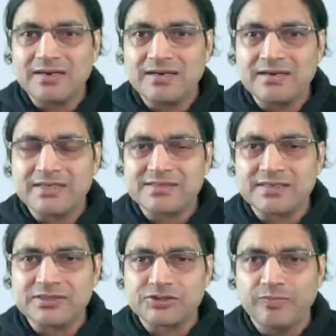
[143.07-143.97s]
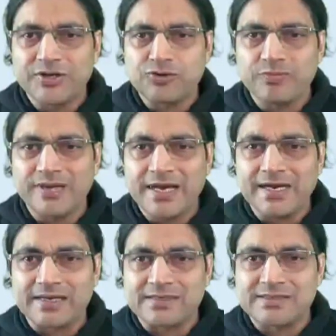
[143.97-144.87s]
let's assume it to be
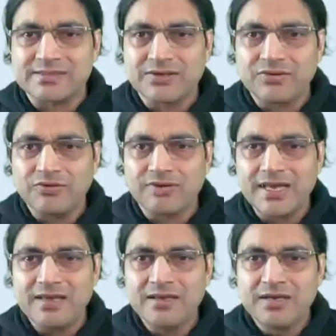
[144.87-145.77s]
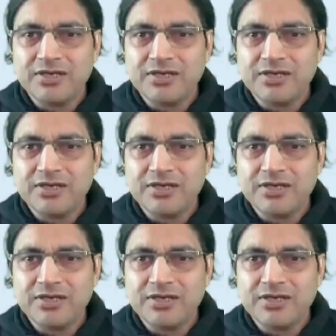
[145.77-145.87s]
x, okay?